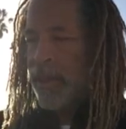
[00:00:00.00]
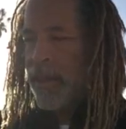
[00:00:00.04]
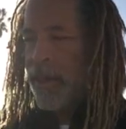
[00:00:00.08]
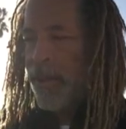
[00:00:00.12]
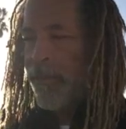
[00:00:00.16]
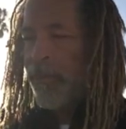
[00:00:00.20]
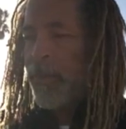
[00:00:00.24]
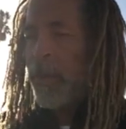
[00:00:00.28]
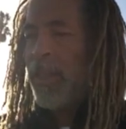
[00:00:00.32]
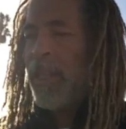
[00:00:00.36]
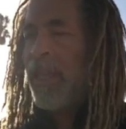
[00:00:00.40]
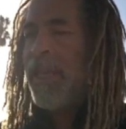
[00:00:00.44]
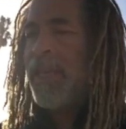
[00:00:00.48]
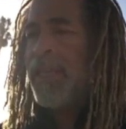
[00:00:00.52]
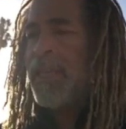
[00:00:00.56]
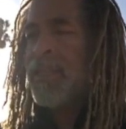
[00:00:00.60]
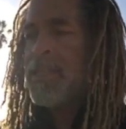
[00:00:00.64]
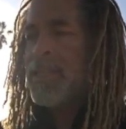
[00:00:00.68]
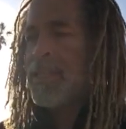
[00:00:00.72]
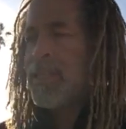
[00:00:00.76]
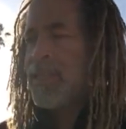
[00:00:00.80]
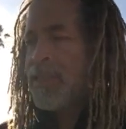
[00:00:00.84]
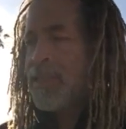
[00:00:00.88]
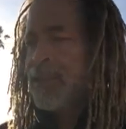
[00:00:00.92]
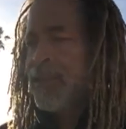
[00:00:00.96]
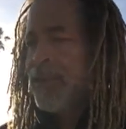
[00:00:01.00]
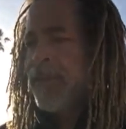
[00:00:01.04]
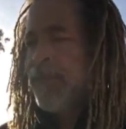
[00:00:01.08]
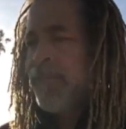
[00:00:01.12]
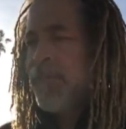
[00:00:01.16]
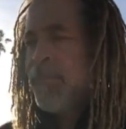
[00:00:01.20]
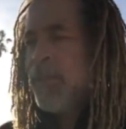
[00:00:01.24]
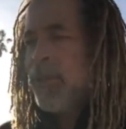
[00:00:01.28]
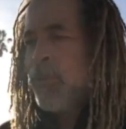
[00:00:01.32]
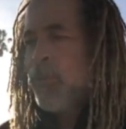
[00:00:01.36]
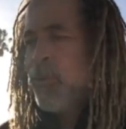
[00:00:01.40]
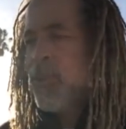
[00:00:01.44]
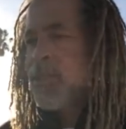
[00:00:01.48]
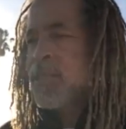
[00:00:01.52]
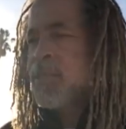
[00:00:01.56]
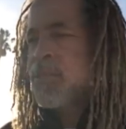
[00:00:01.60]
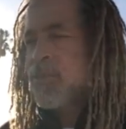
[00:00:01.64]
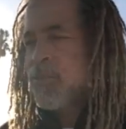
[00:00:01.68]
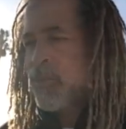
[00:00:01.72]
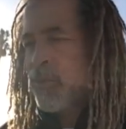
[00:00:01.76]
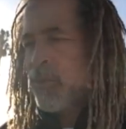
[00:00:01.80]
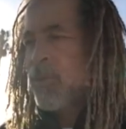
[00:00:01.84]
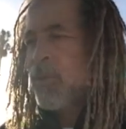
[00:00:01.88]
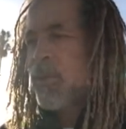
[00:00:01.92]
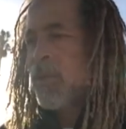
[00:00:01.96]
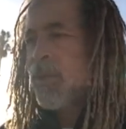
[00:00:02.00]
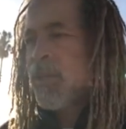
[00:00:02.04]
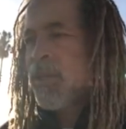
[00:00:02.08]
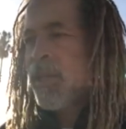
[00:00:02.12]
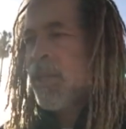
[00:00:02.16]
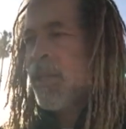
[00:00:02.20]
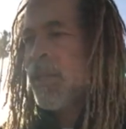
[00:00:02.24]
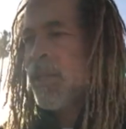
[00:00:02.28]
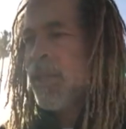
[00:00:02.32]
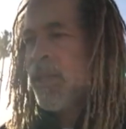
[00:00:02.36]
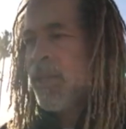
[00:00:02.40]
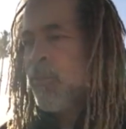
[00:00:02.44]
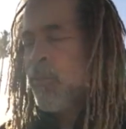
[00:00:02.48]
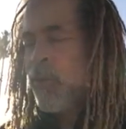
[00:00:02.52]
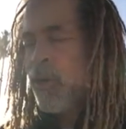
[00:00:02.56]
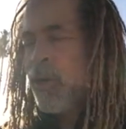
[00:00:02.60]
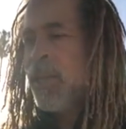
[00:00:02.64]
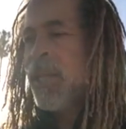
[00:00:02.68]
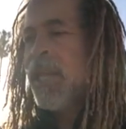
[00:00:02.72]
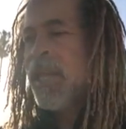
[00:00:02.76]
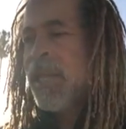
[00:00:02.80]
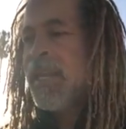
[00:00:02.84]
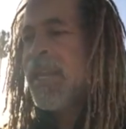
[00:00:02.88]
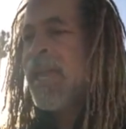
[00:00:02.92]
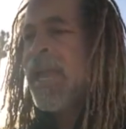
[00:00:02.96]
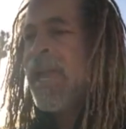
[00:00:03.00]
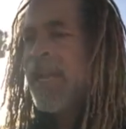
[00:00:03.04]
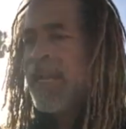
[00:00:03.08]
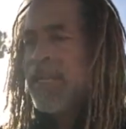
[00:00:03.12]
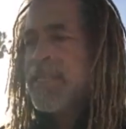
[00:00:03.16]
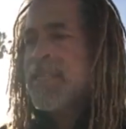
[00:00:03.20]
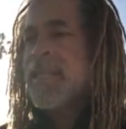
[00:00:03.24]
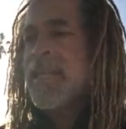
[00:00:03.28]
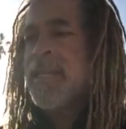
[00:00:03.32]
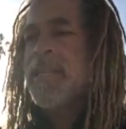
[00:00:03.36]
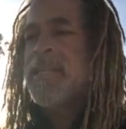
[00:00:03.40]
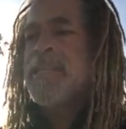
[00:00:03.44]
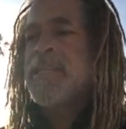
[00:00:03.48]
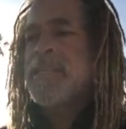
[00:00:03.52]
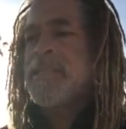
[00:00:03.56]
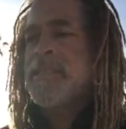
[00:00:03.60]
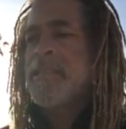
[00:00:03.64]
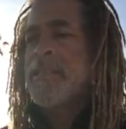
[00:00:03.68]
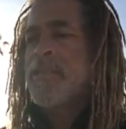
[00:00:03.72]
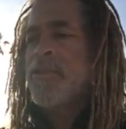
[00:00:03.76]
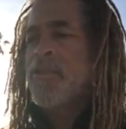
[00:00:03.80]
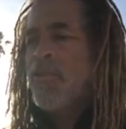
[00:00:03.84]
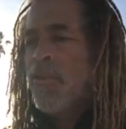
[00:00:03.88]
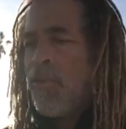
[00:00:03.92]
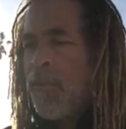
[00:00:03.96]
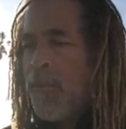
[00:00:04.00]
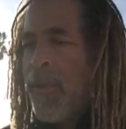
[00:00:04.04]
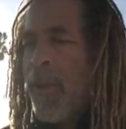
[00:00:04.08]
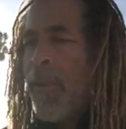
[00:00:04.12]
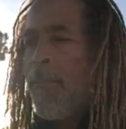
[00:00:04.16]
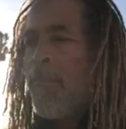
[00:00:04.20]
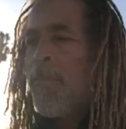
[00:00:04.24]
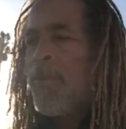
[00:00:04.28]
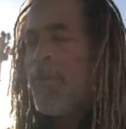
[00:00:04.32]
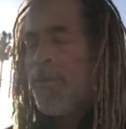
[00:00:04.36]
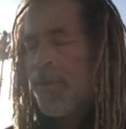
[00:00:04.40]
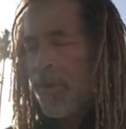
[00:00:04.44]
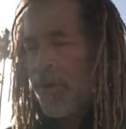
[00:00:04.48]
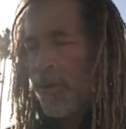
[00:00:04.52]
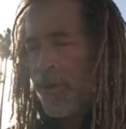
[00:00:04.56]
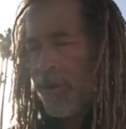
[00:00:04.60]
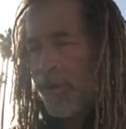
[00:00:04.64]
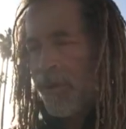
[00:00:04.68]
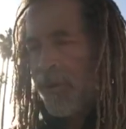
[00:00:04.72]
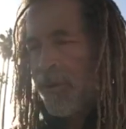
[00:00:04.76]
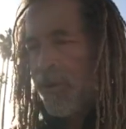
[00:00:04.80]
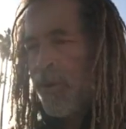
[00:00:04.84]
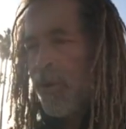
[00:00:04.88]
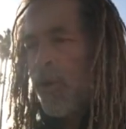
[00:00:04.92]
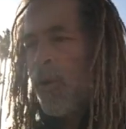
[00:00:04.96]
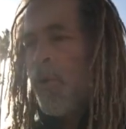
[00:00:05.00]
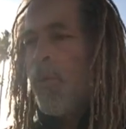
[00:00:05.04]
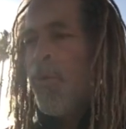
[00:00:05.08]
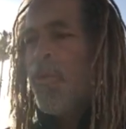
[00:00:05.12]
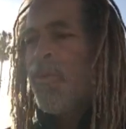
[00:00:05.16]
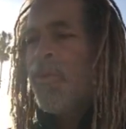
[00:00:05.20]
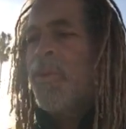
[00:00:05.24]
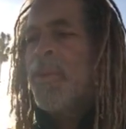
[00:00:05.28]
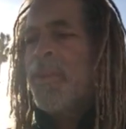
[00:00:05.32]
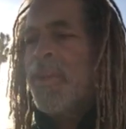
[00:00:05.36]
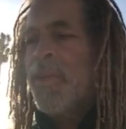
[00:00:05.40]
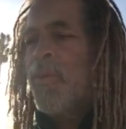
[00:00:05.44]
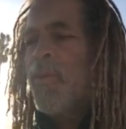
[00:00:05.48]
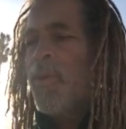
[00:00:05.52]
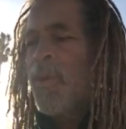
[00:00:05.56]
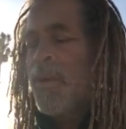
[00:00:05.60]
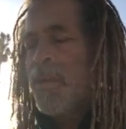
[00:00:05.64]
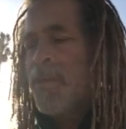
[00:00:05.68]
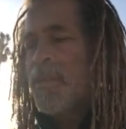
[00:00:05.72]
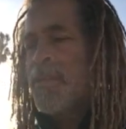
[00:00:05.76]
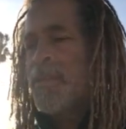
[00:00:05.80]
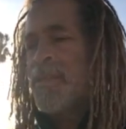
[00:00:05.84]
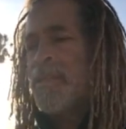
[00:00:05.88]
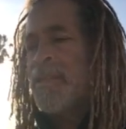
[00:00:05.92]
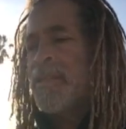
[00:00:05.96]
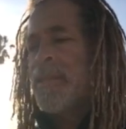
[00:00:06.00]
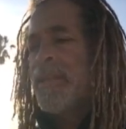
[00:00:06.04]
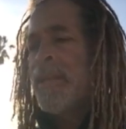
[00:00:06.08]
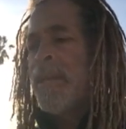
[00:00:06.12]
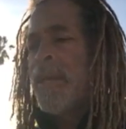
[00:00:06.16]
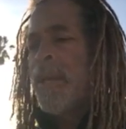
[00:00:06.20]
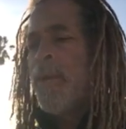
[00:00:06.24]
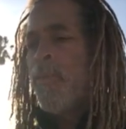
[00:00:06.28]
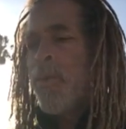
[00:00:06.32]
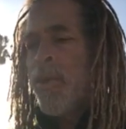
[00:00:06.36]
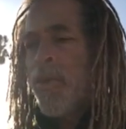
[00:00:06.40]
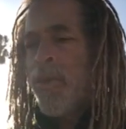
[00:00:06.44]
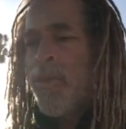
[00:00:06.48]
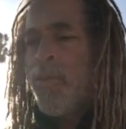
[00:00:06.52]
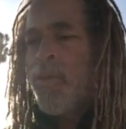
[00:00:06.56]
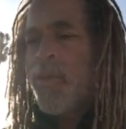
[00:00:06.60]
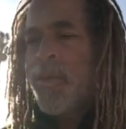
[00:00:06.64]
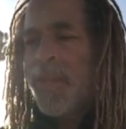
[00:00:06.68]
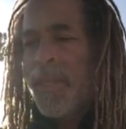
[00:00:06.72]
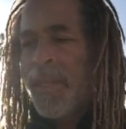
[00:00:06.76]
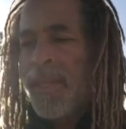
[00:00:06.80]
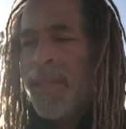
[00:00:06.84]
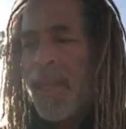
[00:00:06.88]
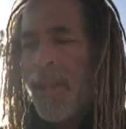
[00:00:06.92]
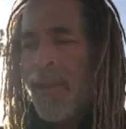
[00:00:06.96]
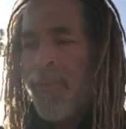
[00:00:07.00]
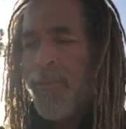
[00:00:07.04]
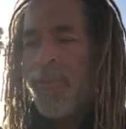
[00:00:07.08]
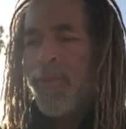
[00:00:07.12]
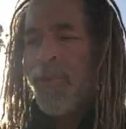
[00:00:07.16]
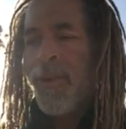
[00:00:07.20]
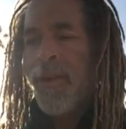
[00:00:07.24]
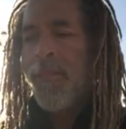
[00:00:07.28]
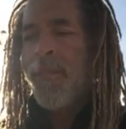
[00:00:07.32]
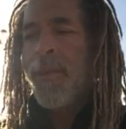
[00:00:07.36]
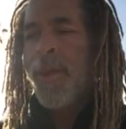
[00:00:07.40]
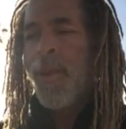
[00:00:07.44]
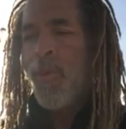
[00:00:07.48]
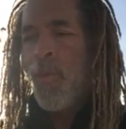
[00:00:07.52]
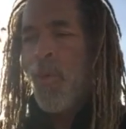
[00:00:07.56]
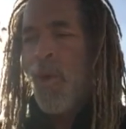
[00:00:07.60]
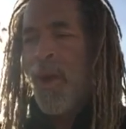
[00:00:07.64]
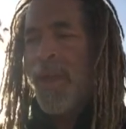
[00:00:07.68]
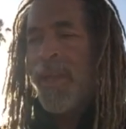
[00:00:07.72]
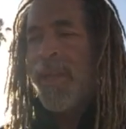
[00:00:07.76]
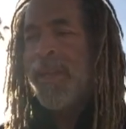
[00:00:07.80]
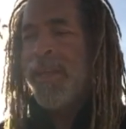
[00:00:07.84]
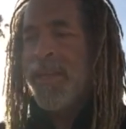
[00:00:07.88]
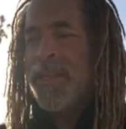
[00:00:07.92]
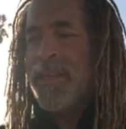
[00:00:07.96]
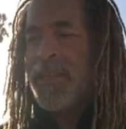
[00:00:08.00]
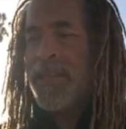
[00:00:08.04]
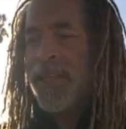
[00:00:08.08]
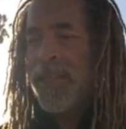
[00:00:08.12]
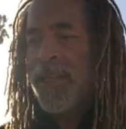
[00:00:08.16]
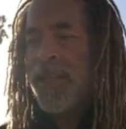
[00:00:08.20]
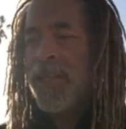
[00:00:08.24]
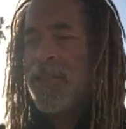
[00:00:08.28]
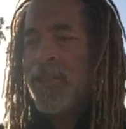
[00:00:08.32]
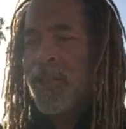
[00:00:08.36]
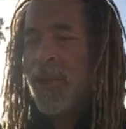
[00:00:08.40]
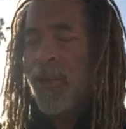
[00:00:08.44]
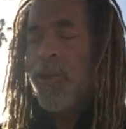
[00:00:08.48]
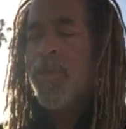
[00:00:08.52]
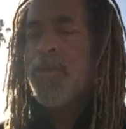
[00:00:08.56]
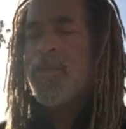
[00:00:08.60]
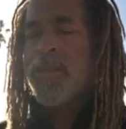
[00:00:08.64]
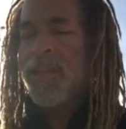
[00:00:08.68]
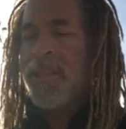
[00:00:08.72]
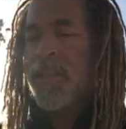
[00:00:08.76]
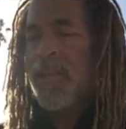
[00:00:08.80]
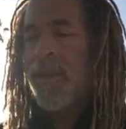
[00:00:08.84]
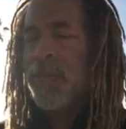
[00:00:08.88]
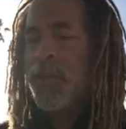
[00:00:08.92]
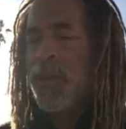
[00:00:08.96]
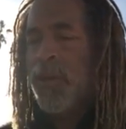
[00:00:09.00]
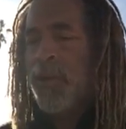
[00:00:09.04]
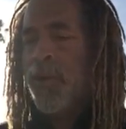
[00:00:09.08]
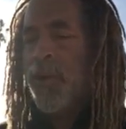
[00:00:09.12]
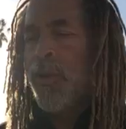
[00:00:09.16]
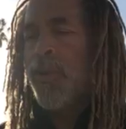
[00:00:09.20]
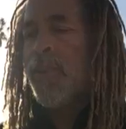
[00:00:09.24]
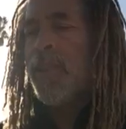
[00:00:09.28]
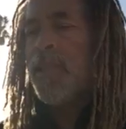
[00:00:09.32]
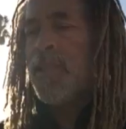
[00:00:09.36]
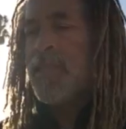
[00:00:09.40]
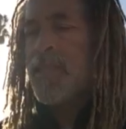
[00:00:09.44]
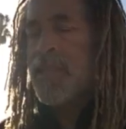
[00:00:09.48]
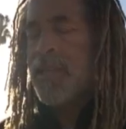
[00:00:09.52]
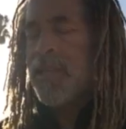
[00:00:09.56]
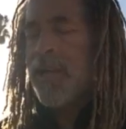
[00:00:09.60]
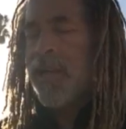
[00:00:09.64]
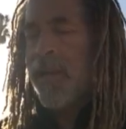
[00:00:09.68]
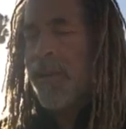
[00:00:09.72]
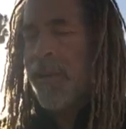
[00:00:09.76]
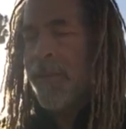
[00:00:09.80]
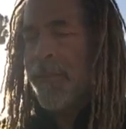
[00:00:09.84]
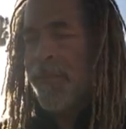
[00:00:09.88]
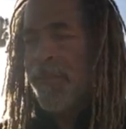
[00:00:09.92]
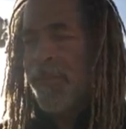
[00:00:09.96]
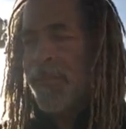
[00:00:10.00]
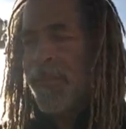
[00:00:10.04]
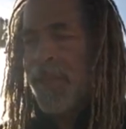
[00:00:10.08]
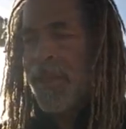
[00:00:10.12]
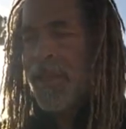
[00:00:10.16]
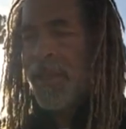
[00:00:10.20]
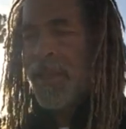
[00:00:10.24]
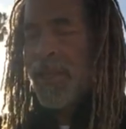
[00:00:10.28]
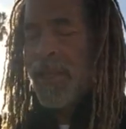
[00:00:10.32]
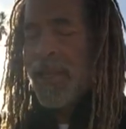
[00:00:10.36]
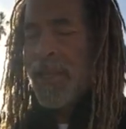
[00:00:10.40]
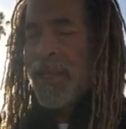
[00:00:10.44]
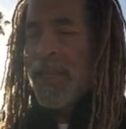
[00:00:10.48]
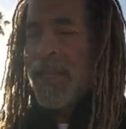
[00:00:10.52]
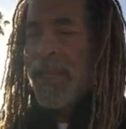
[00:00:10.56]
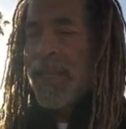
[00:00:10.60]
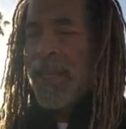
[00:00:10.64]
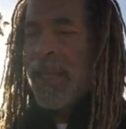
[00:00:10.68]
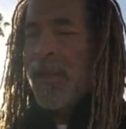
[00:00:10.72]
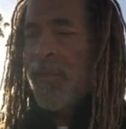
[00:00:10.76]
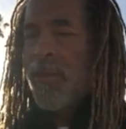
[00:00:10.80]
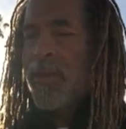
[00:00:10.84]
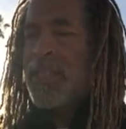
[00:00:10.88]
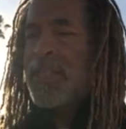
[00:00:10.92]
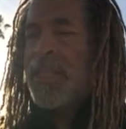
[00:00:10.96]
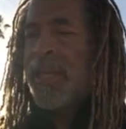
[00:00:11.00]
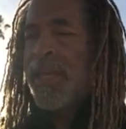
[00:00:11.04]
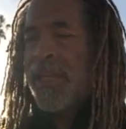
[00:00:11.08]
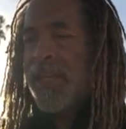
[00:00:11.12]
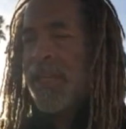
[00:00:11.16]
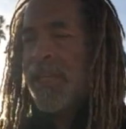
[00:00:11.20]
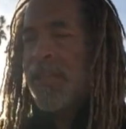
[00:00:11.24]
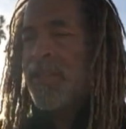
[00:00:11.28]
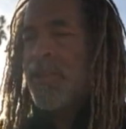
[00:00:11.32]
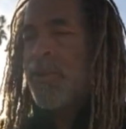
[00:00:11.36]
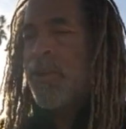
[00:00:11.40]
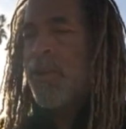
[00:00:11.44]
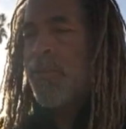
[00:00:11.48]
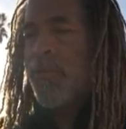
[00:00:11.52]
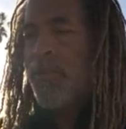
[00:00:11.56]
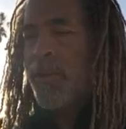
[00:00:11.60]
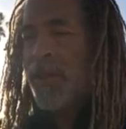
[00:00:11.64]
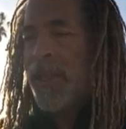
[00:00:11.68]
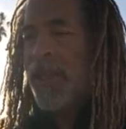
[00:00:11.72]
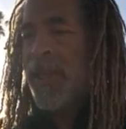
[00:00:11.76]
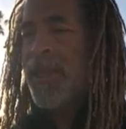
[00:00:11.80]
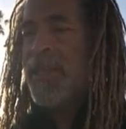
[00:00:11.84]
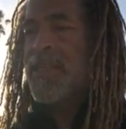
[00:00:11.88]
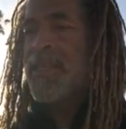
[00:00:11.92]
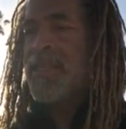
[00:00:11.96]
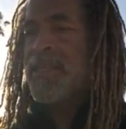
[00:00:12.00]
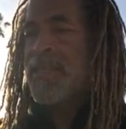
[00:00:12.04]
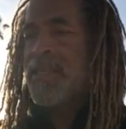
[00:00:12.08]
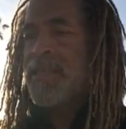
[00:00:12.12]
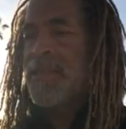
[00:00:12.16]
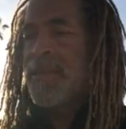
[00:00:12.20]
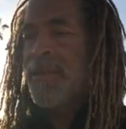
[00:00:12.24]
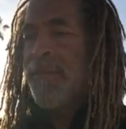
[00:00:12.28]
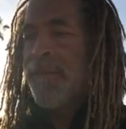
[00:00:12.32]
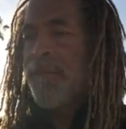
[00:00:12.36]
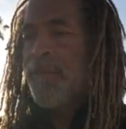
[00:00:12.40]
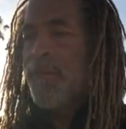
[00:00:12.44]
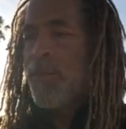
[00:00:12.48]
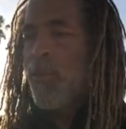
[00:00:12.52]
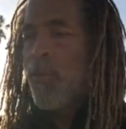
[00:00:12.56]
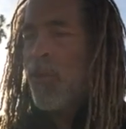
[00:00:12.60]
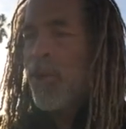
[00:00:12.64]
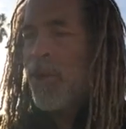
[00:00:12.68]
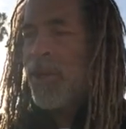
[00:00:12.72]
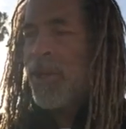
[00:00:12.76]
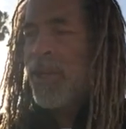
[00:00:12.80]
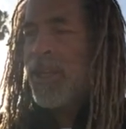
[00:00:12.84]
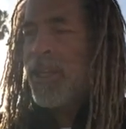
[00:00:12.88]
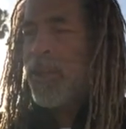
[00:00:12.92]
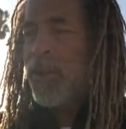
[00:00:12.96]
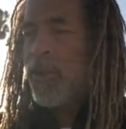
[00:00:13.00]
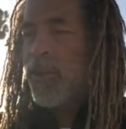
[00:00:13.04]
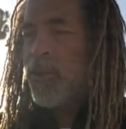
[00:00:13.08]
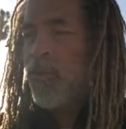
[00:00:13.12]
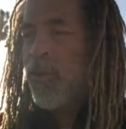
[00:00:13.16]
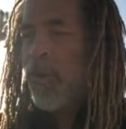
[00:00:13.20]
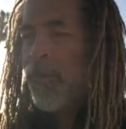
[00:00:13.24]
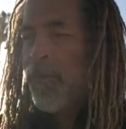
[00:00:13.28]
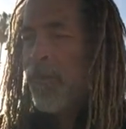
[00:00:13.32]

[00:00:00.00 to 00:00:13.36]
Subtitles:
a place that was where he had access to remember who he really was, where he really came from, and why it is that he chose to come to earth this time. He was taken to a place where he could